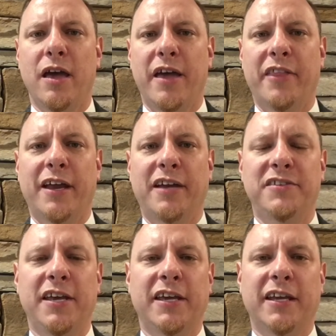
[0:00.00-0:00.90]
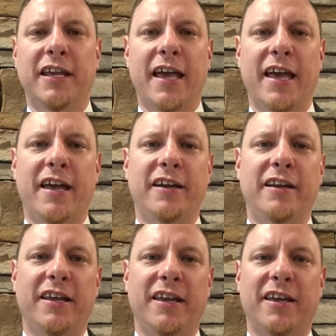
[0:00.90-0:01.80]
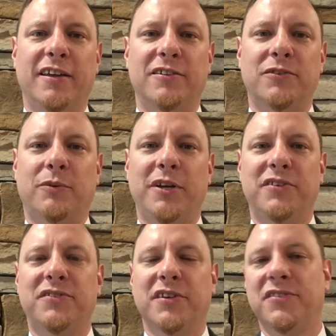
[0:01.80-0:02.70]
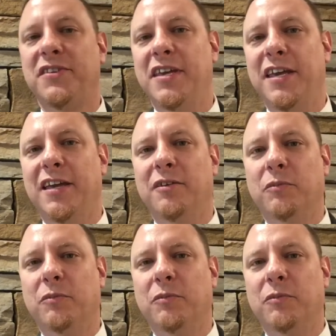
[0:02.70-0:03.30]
and then I take it again in 2016,